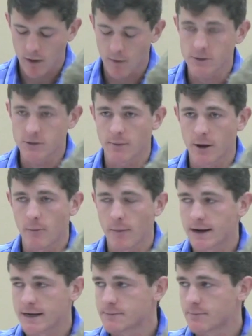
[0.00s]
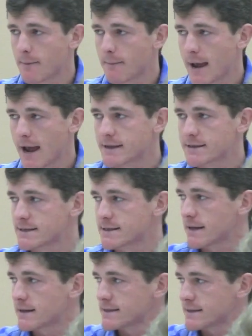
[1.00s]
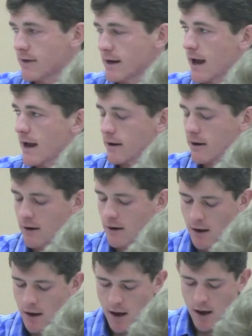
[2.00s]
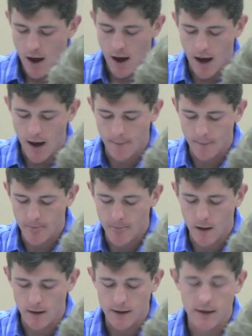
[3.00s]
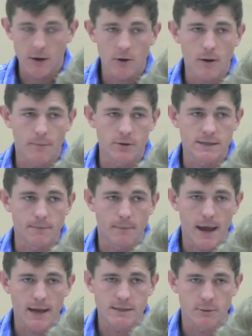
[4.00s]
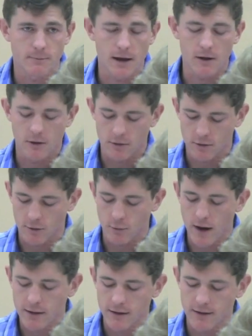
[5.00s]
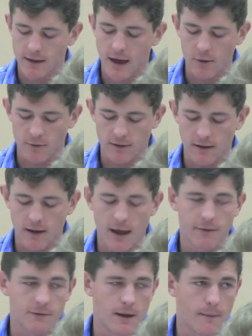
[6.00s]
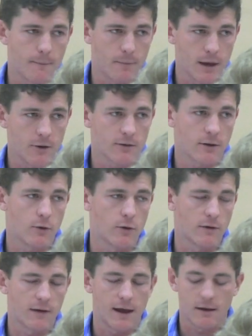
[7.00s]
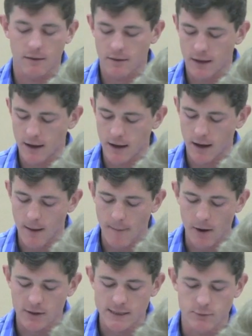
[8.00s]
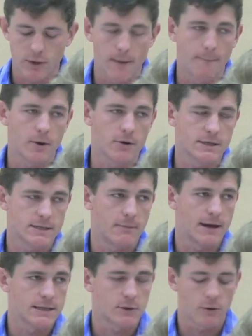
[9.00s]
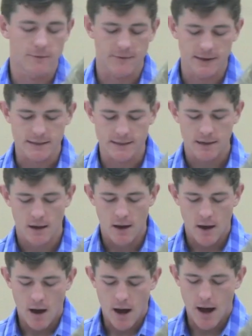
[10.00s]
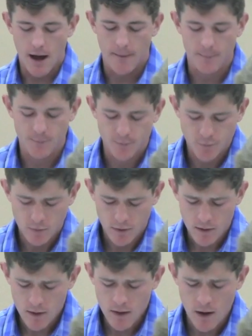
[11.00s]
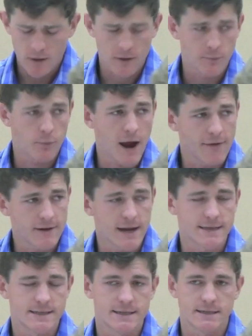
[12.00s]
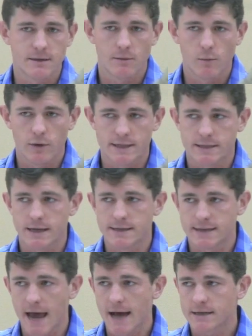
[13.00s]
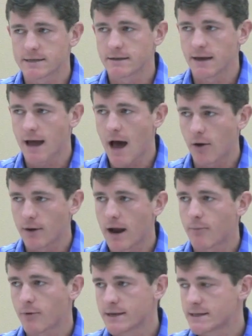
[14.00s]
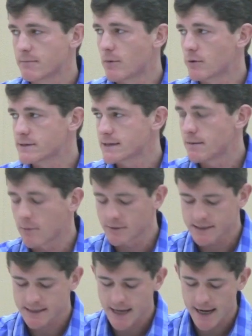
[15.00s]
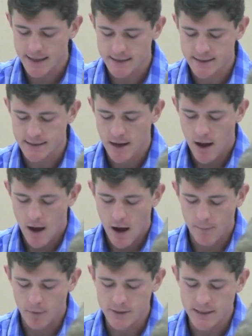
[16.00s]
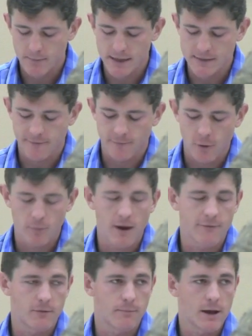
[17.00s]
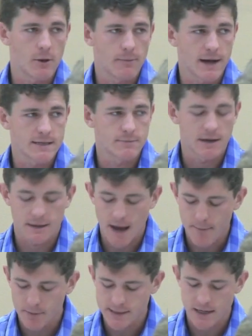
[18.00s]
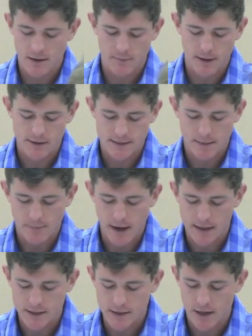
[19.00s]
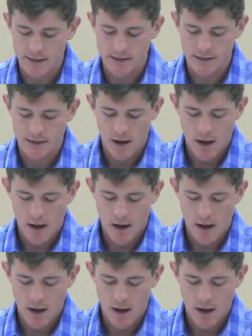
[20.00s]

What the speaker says: Commercial bail bonding has been banned since 1979 here. Here, a person pays their bail directly to the county, and if they appear at the court date, the amount is reimbursed minus court fees. Under the privatized system, which is actually how it operates in most states, a person pays a for-profit bail bond, then 10% of the bail set by a judge.